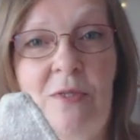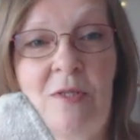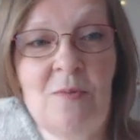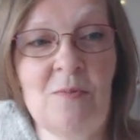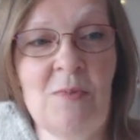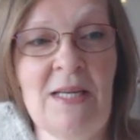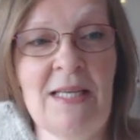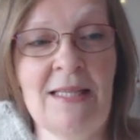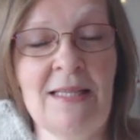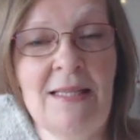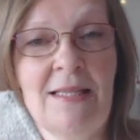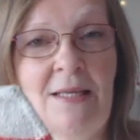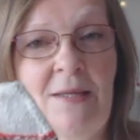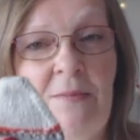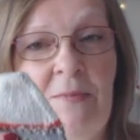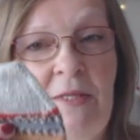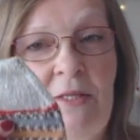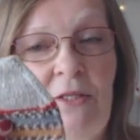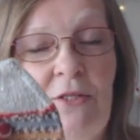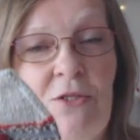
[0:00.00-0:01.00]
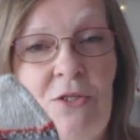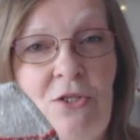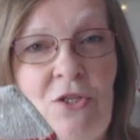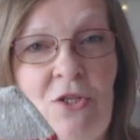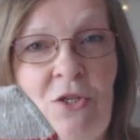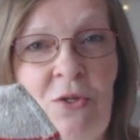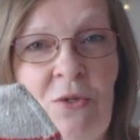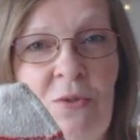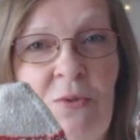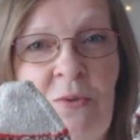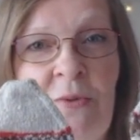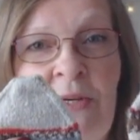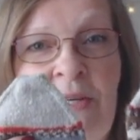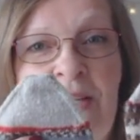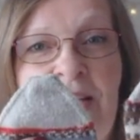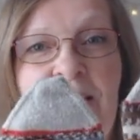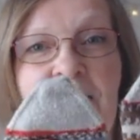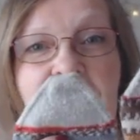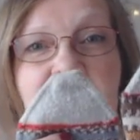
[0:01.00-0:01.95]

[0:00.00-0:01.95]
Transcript: split them into two.